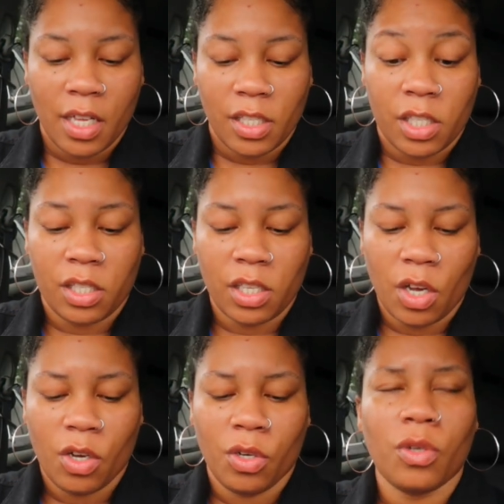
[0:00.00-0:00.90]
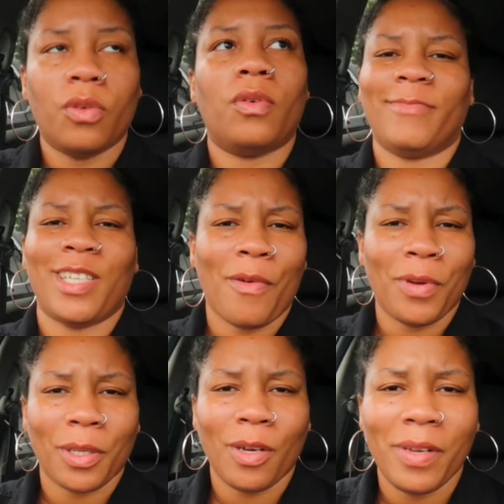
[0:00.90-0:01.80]
So, do y'all
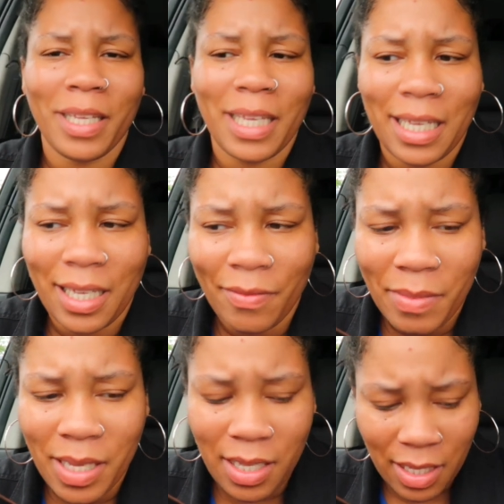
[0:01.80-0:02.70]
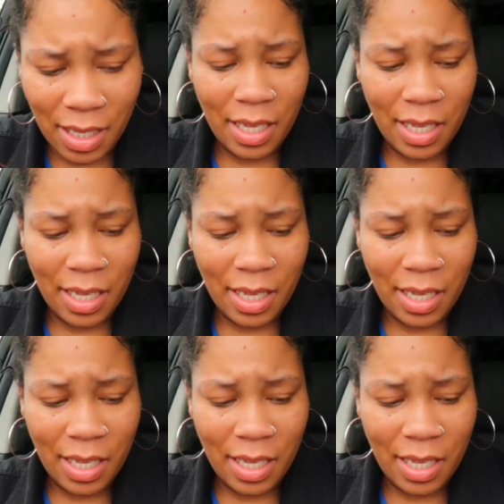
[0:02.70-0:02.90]
want to go in again with me?